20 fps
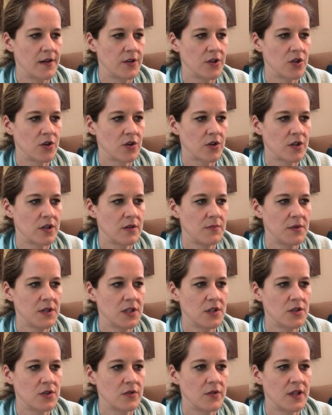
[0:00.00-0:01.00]
You're going to
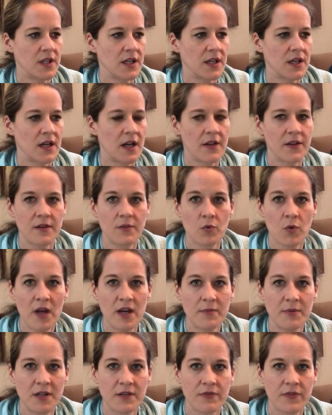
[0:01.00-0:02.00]
be doing
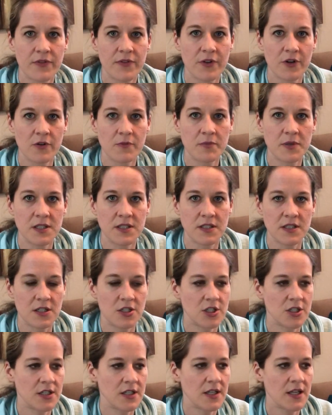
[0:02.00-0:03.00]
quite a bit of third
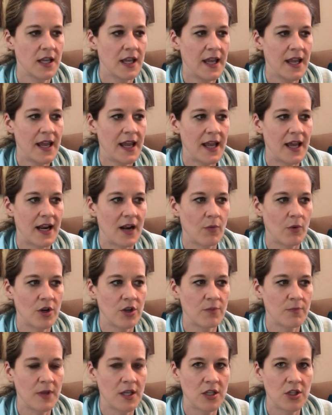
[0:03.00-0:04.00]
position, and I
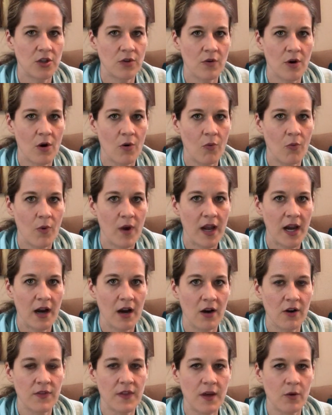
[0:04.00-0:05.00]
want to make you
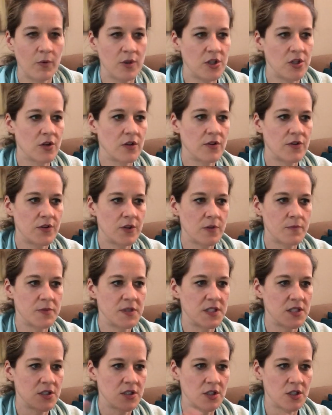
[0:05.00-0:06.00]
aware that when you're in third
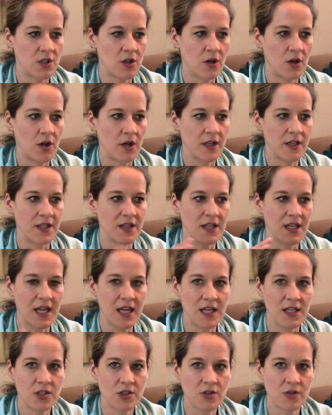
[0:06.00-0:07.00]
position on the
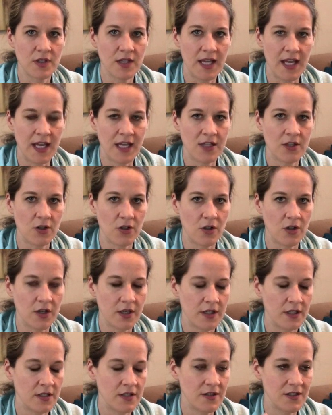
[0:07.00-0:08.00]
A string and
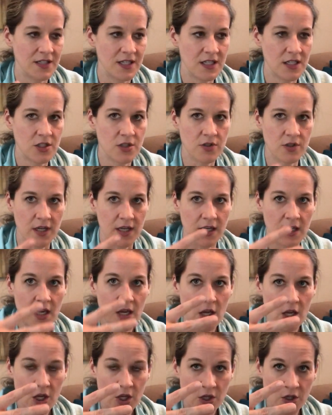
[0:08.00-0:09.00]
on the D string,
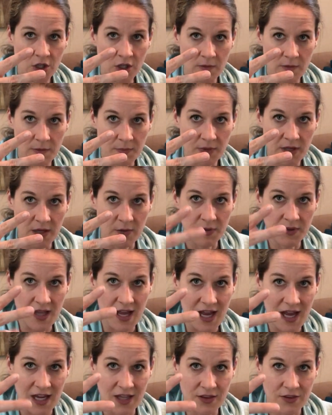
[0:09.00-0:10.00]
you're going to be playing with a
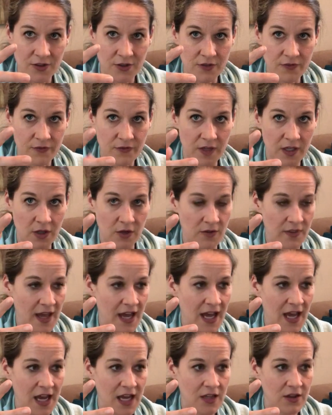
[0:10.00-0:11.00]
high third finger.
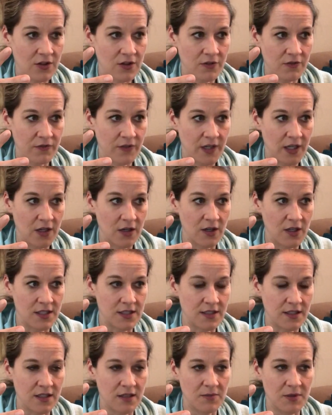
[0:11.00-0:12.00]
That high third finger
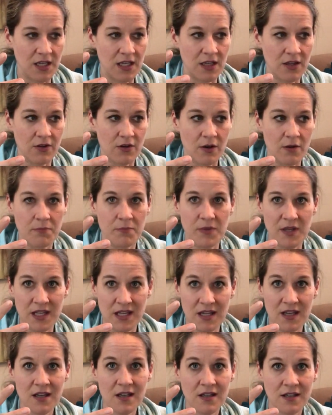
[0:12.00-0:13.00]
is going to be either a
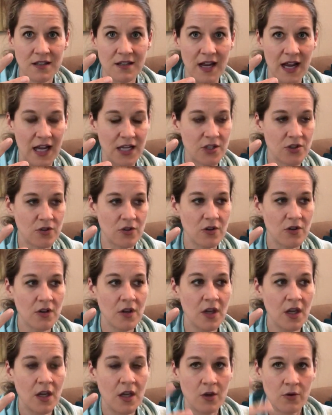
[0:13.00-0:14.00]
B natural,
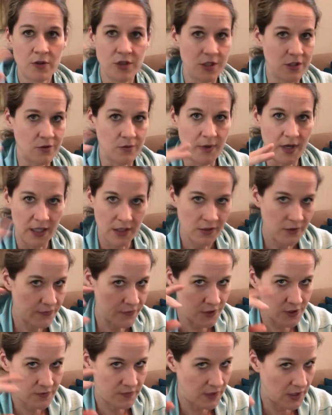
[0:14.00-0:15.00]
which is a regular
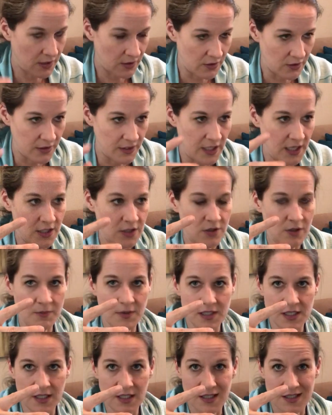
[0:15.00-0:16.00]
first finger on the A string,
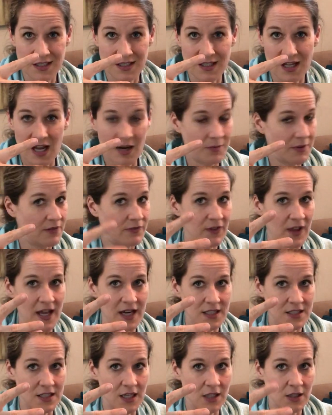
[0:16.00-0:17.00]
but it's not a B
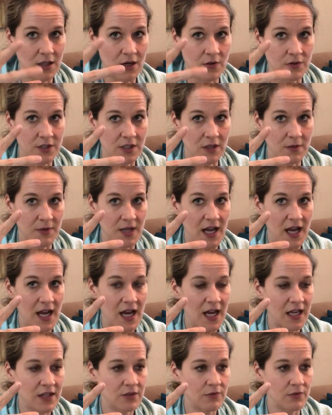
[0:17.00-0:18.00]
flat, it's not low, it's going to be a
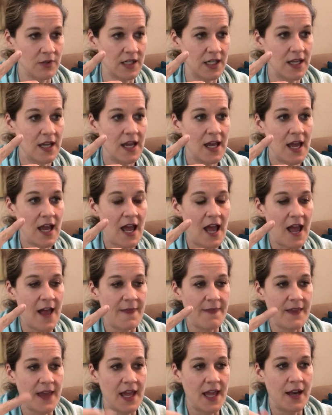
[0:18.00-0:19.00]
high 3.
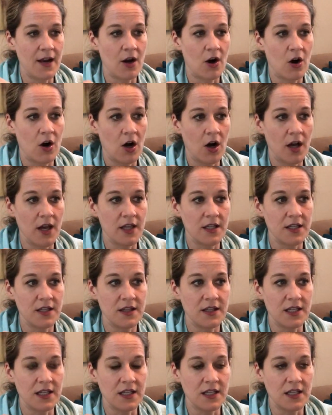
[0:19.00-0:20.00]
And then on
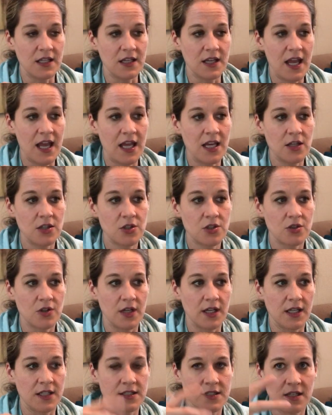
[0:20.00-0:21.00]
the A
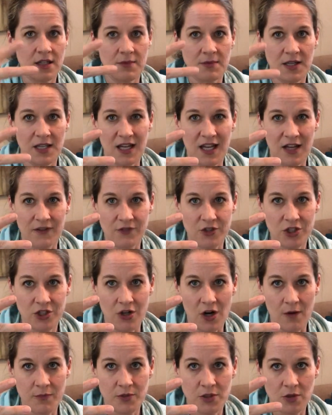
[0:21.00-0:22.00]
string, it's going to be an F
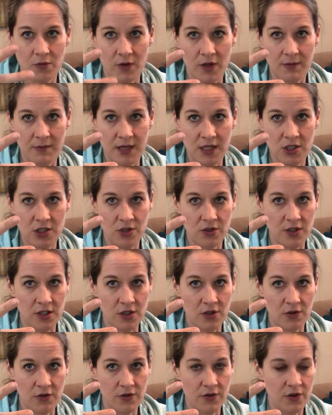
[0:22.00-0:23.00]
sharp. So you want to make sure that
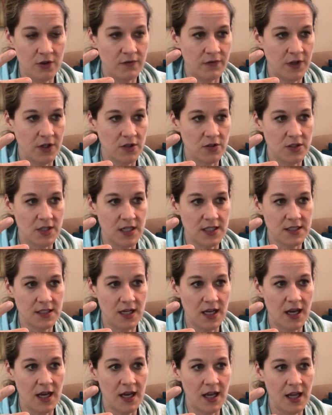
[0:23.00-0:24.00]
your third finger is nice
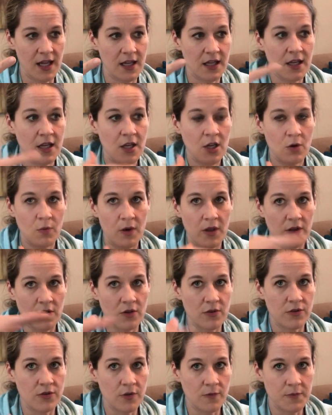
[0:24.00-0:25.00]
and high, whether
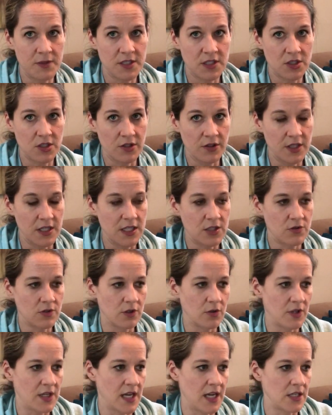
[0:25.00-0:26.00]
you're in third position on the D
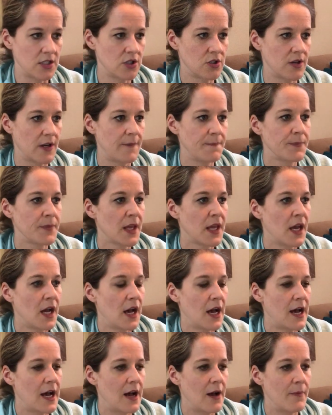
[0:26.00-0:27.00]
string or the A string.
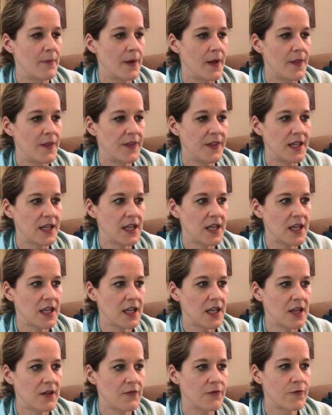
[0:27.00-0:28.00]

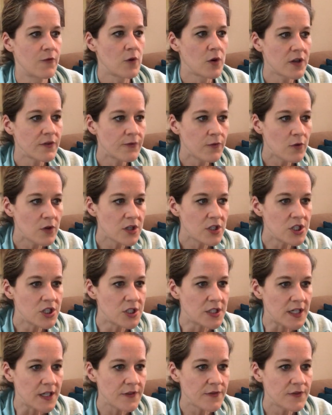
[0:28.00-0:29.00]
The 4-4
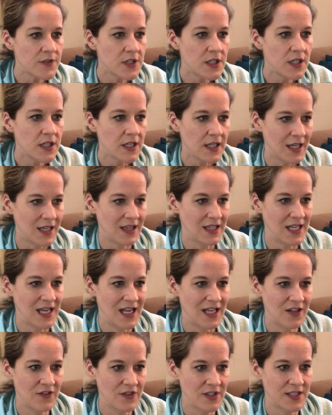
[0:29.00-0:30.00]
shift at the
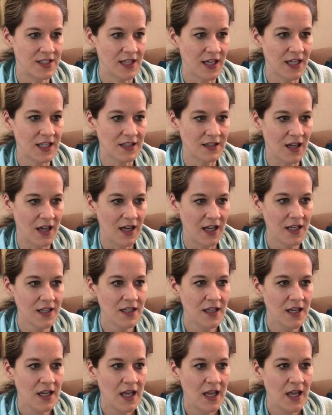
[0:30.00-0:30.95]
end of the second line